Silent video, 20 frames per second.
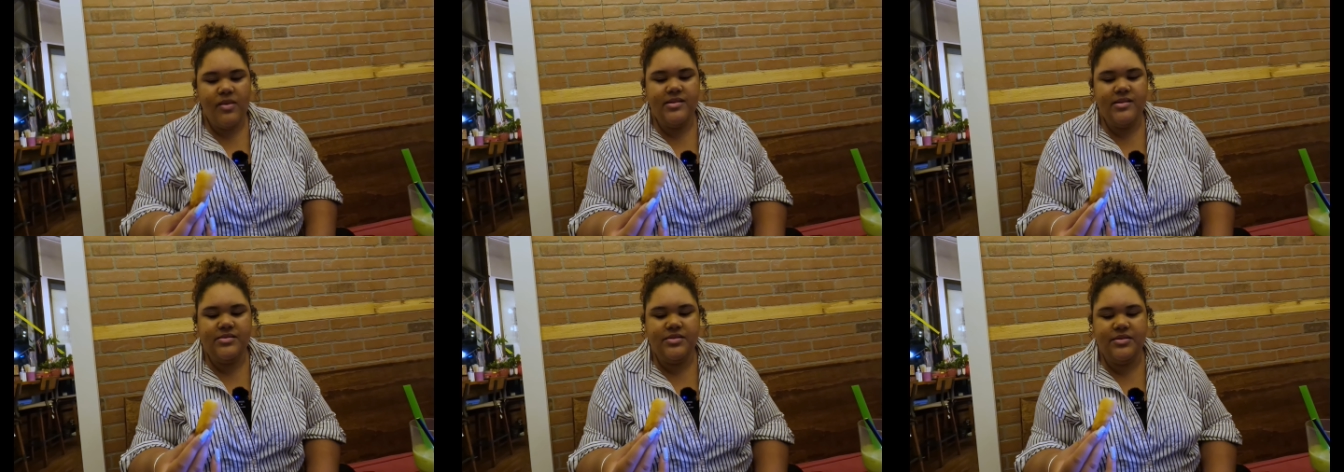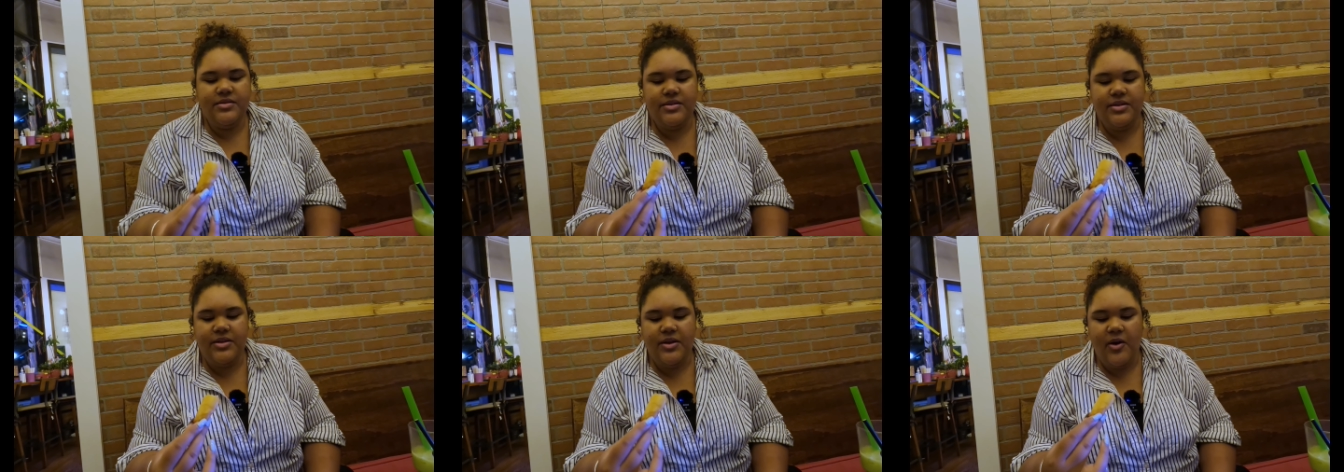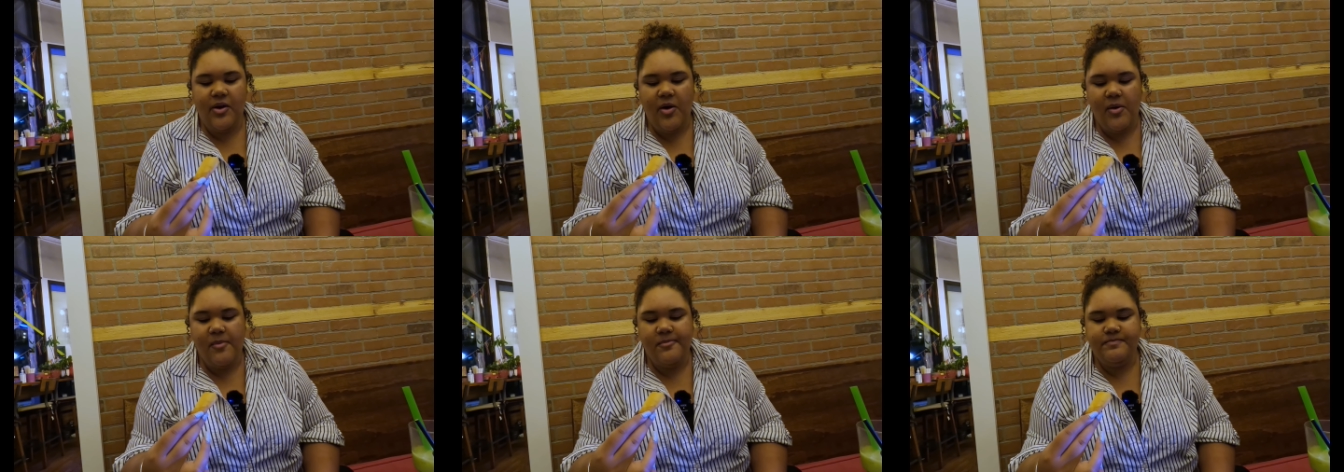It's good,
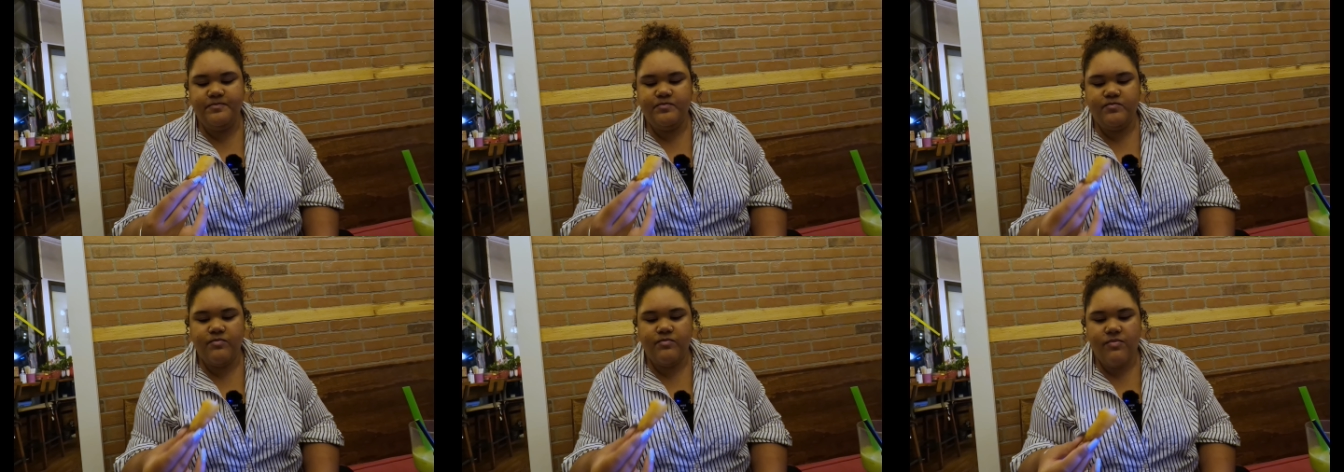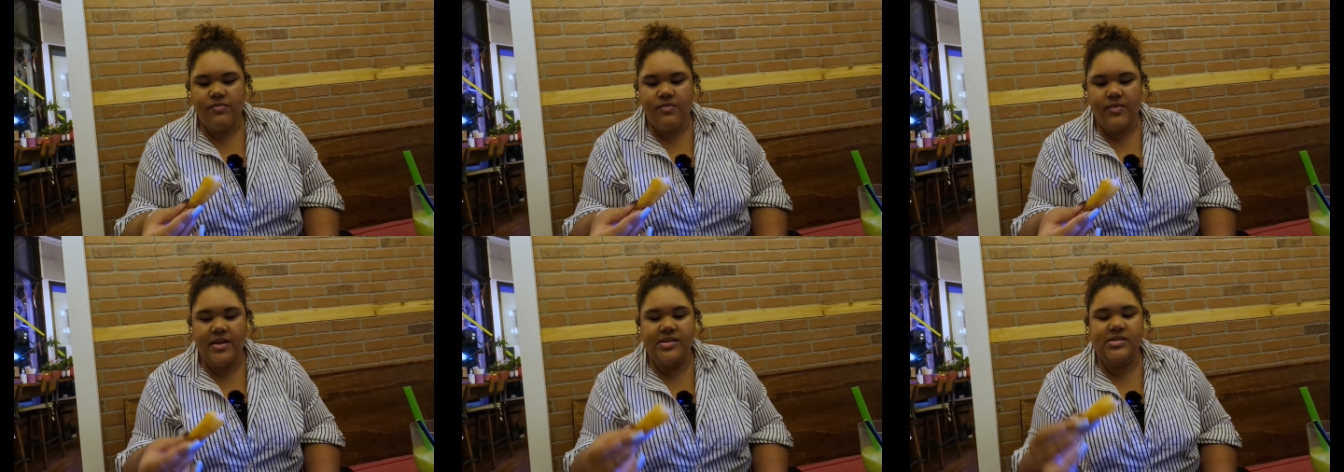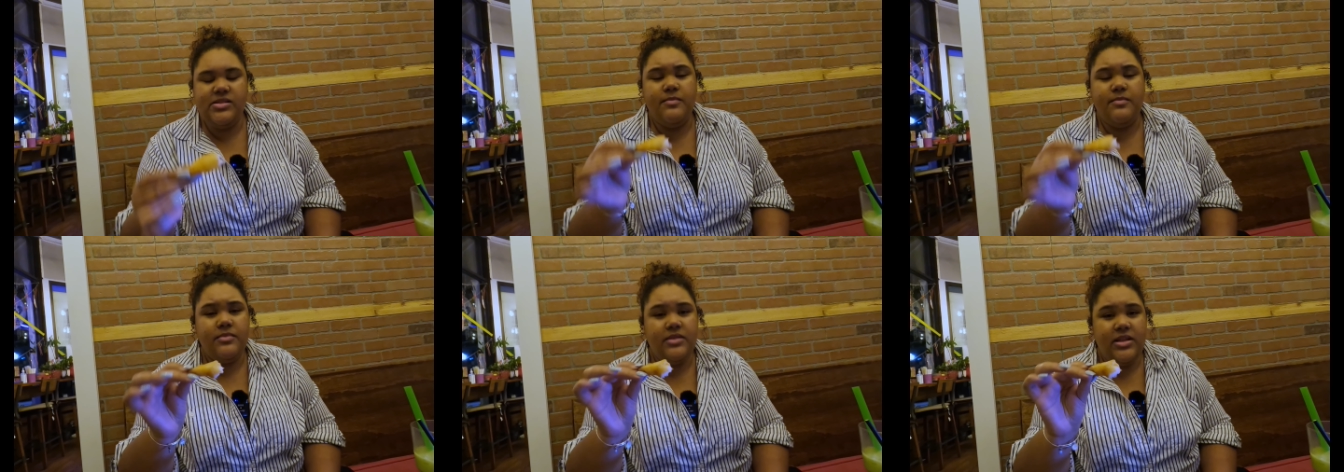y'all. It There's is
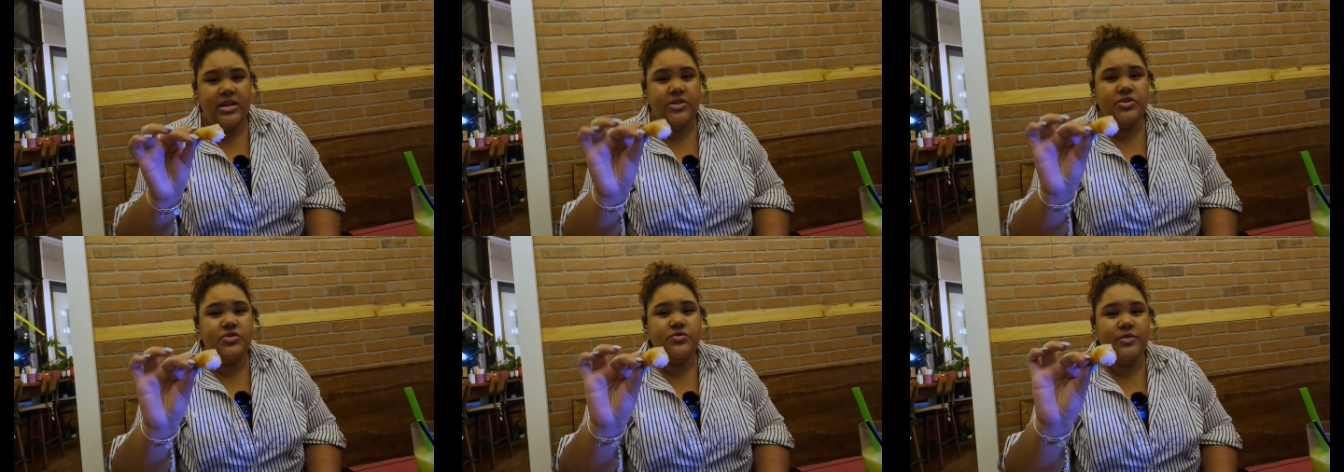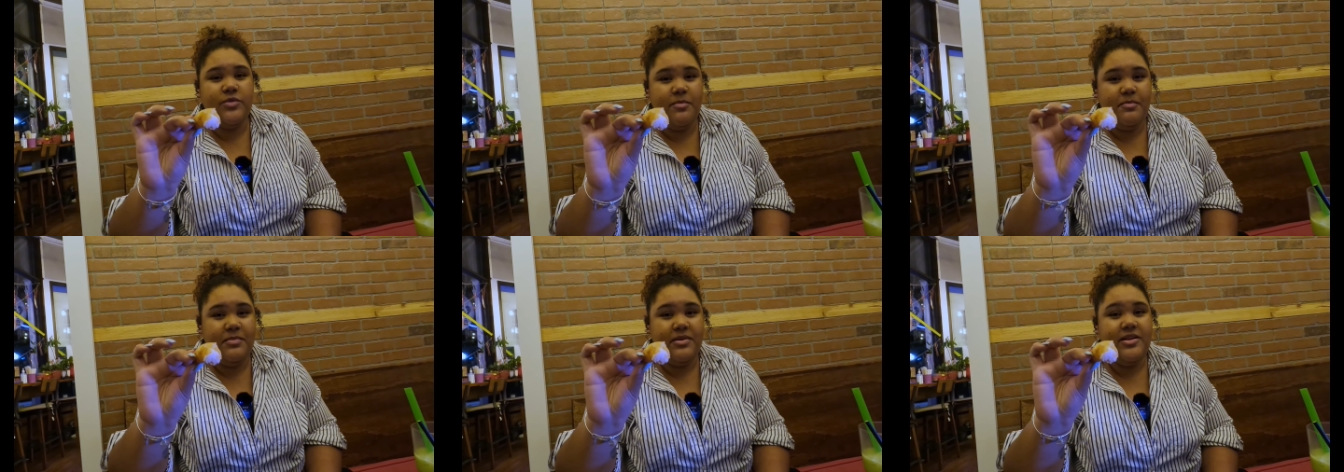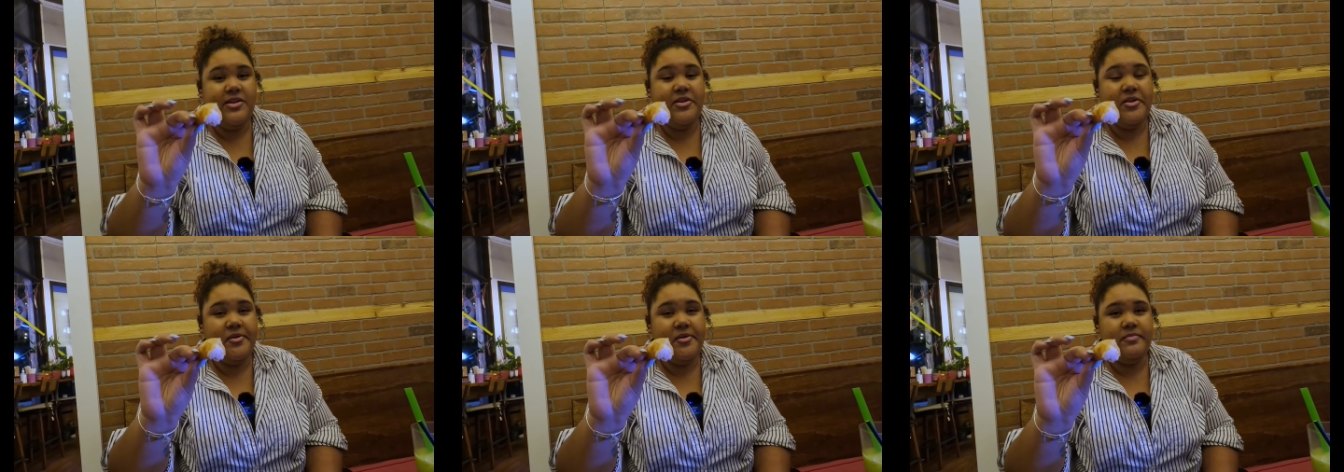some thick shrimp in
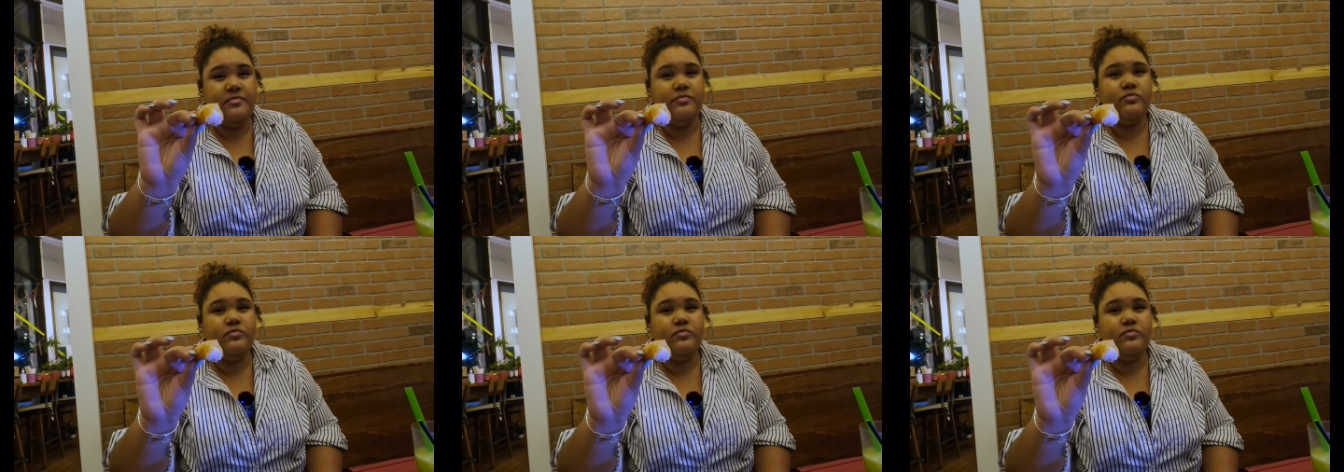here.